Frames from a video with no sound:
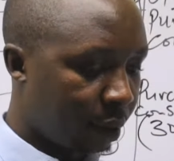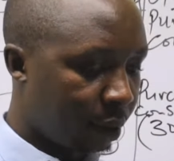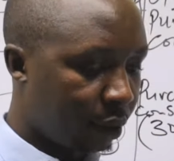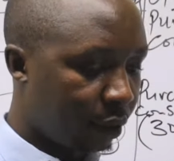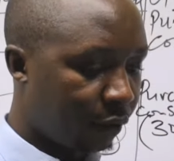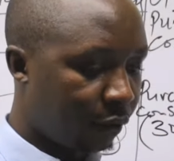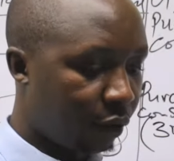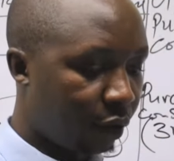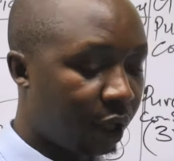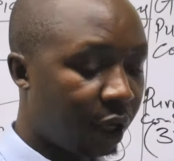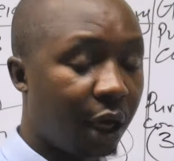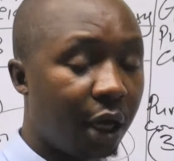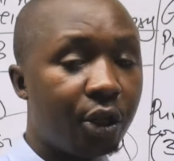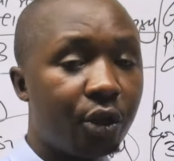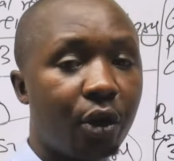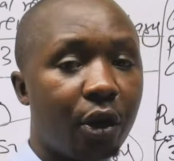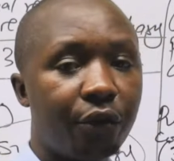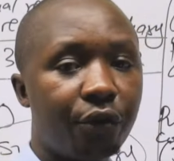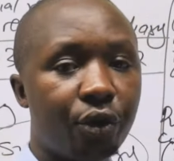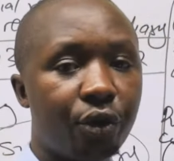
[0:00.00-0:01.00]
So for the guys
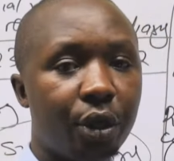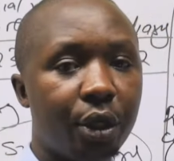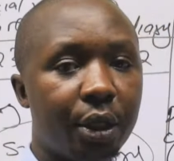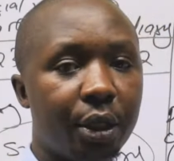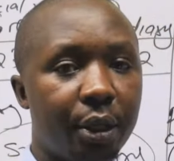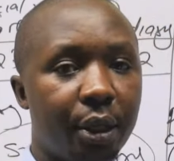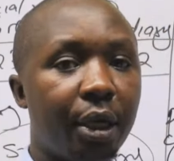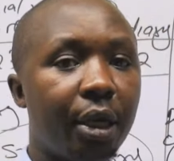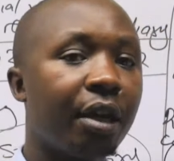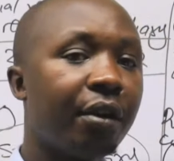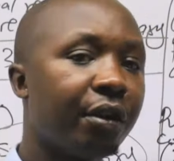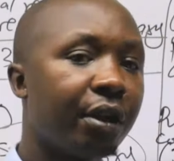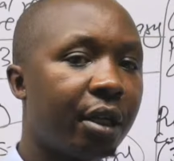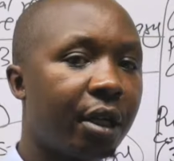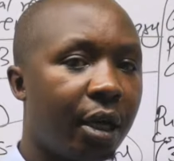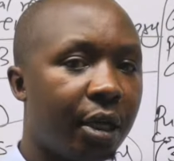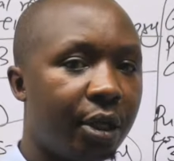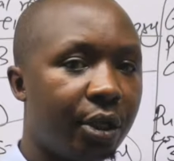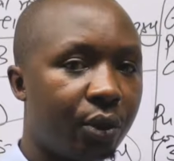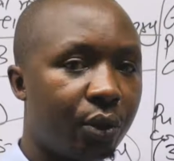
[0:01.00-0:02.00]
who have joined, the 11
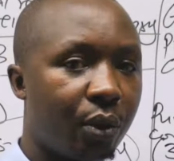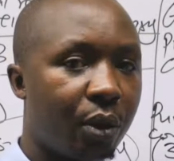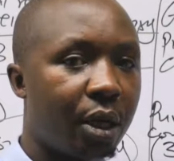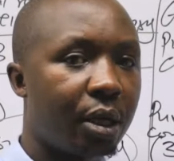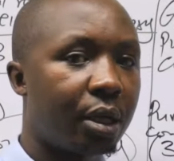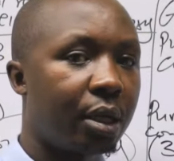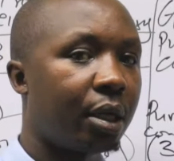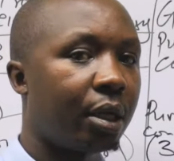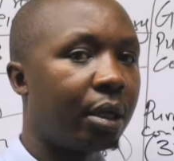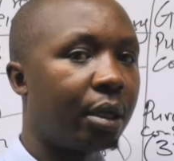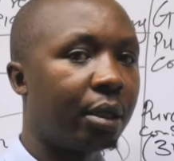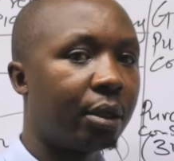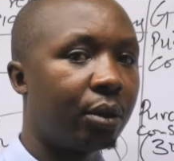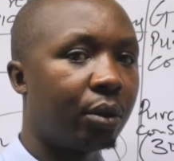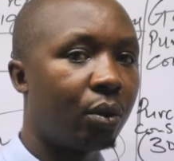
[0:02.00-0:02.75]
guys who are